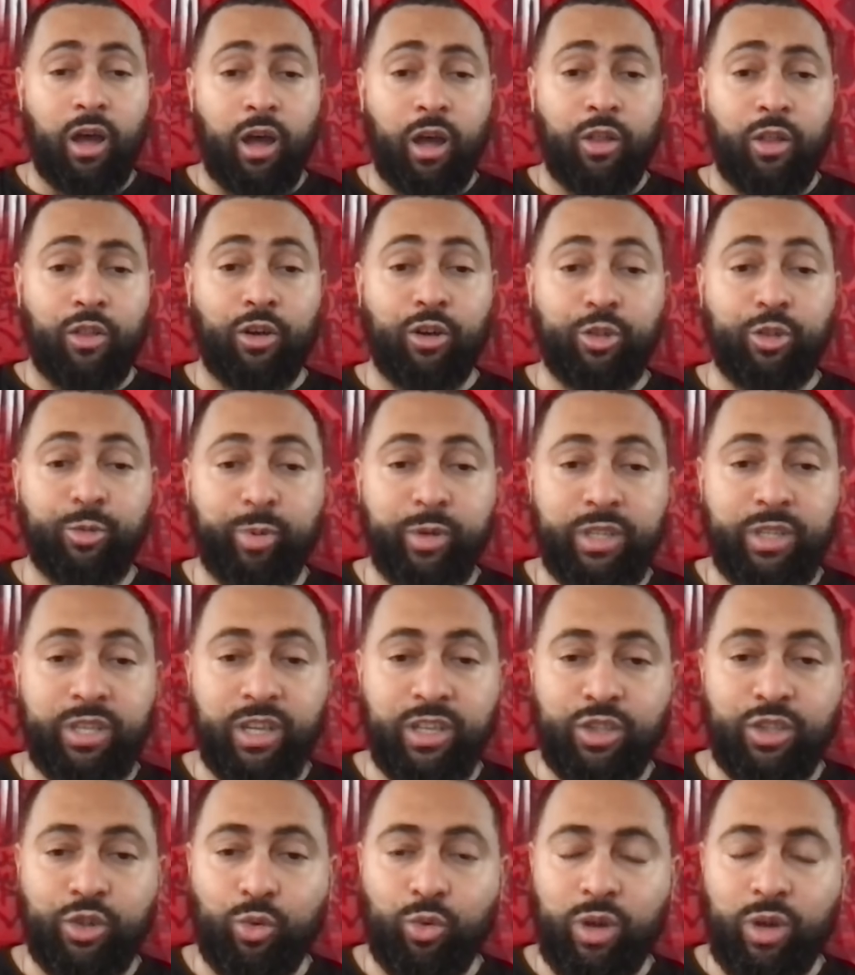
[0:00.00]
those
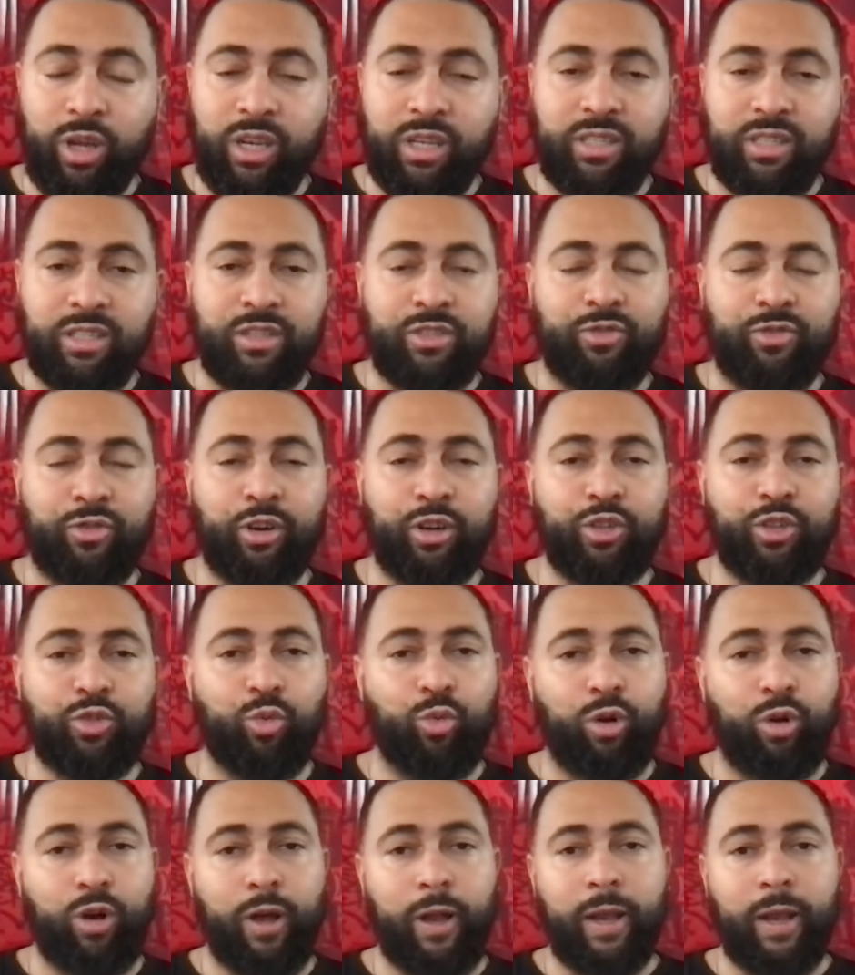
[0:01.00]
potential weaknesses. First
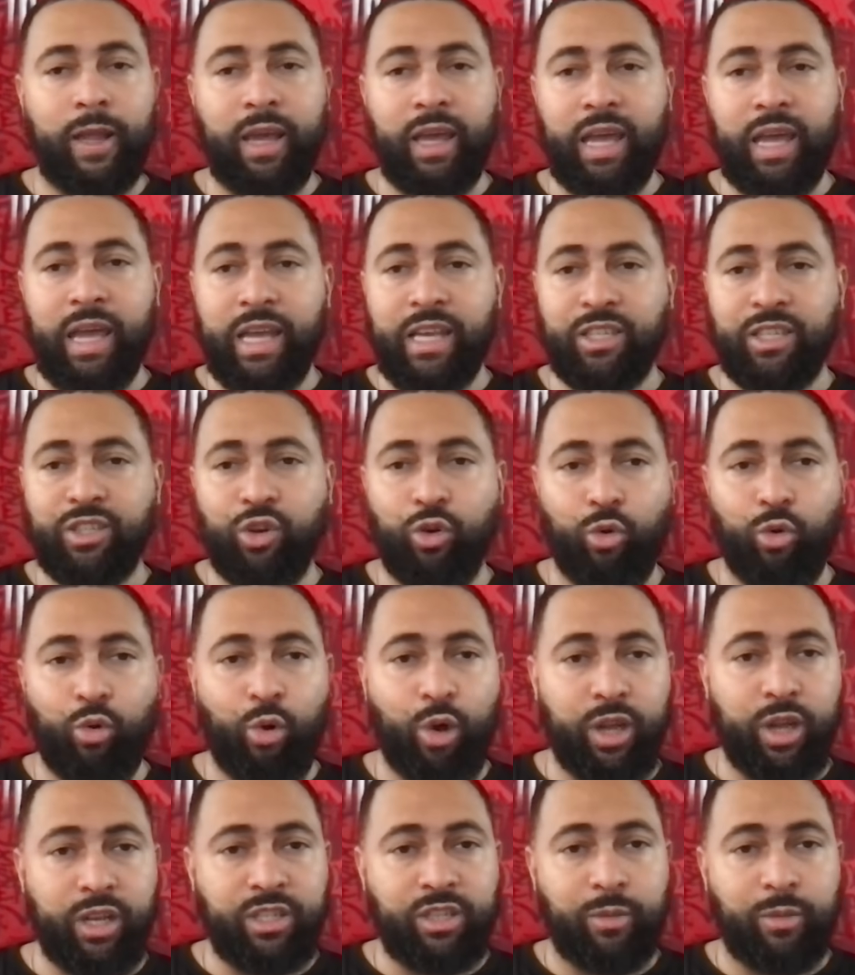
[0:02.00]
one is
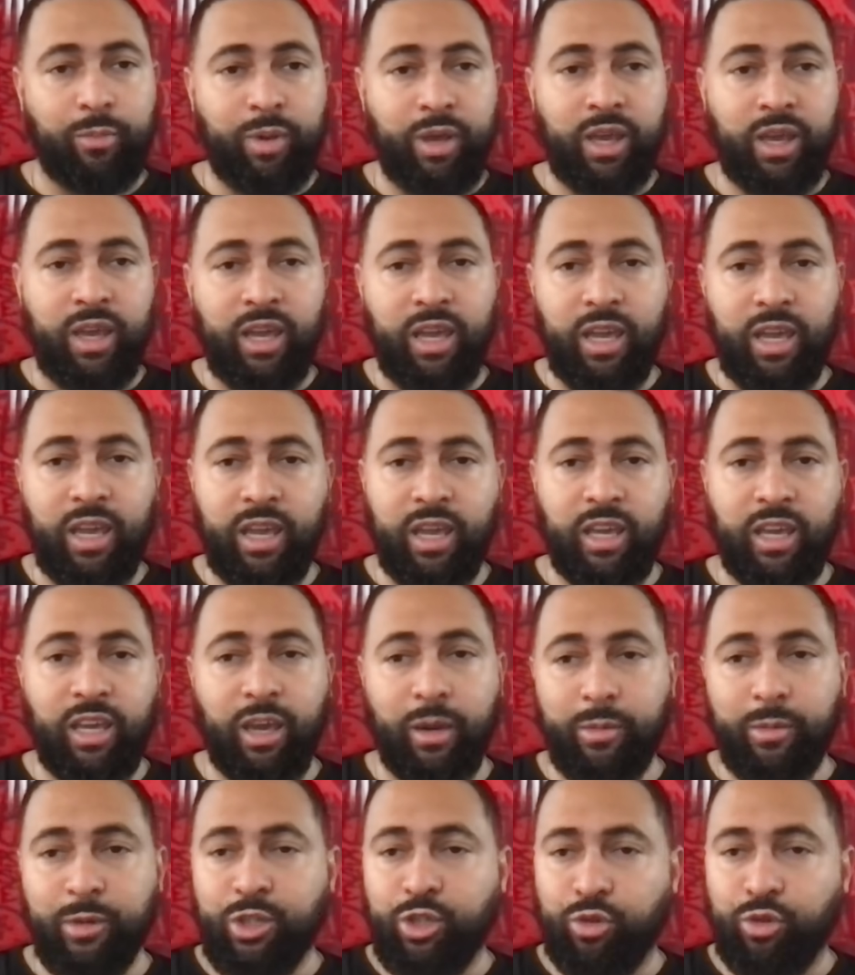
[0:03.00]
going to be
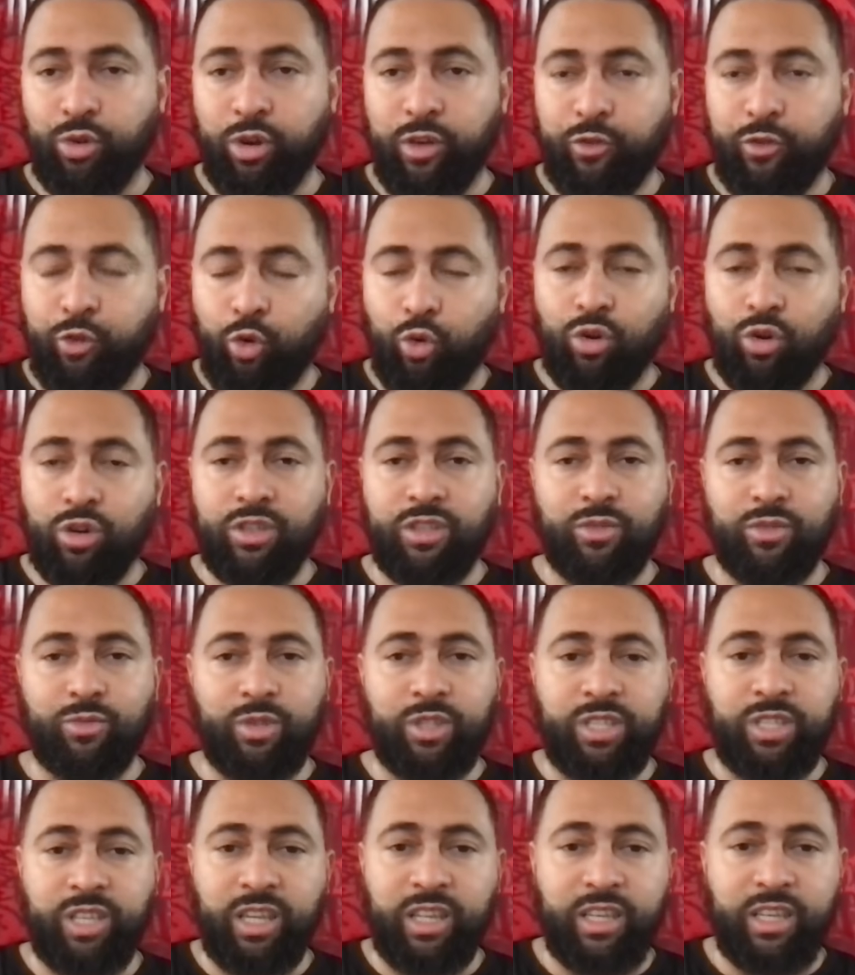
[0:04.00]
chemistry, of course, and we
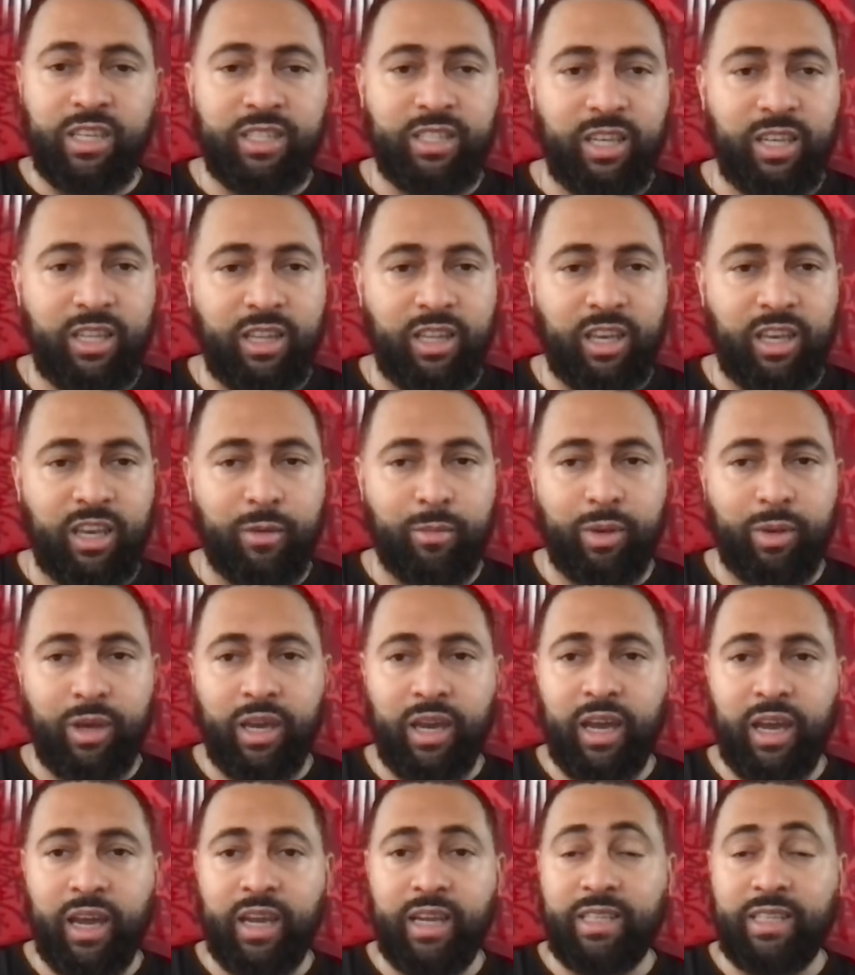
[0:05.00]
see this in the
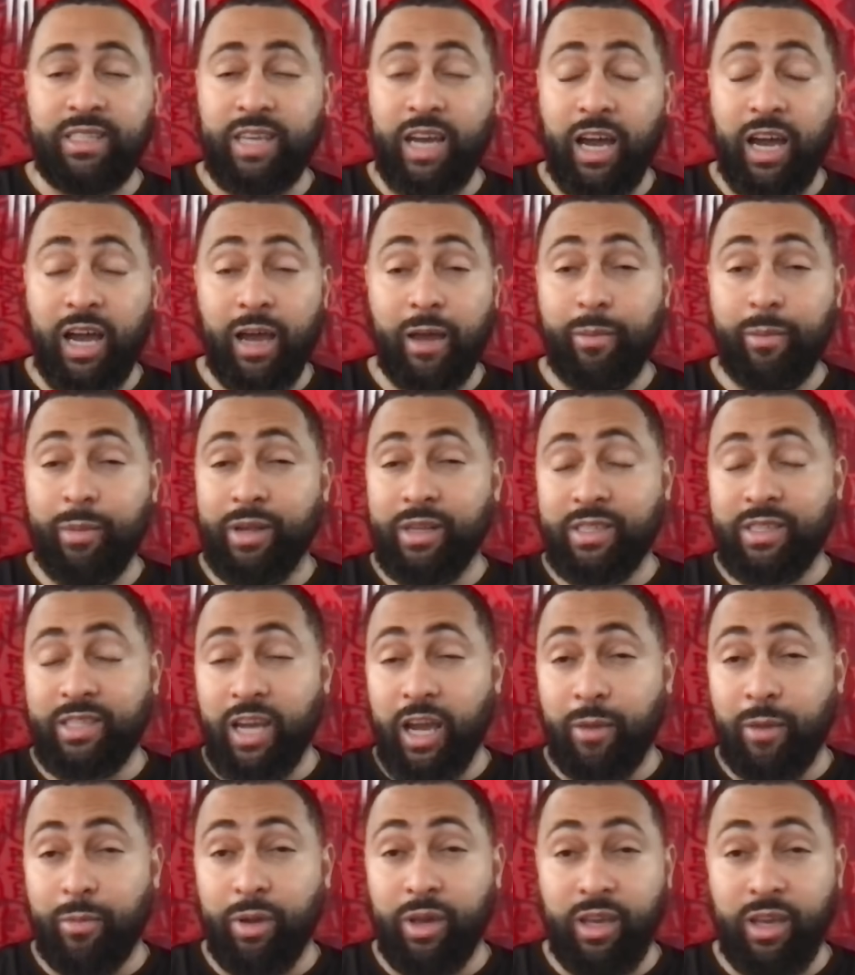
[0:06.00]
NBA time and
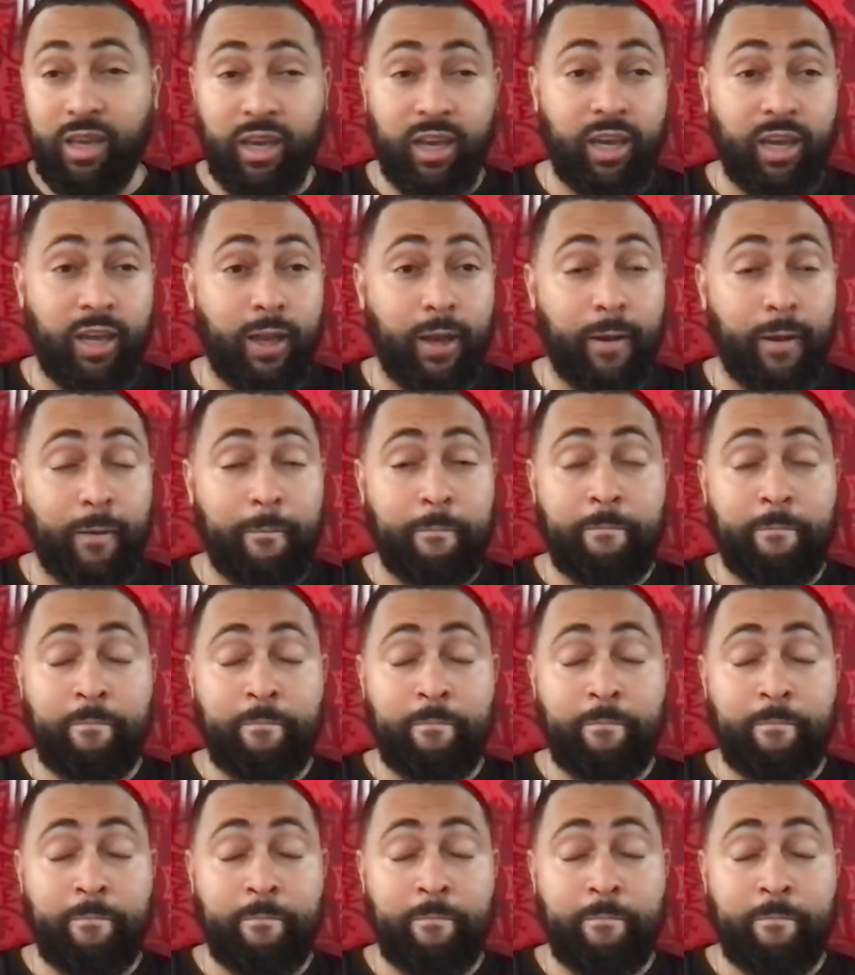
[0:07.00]
time again.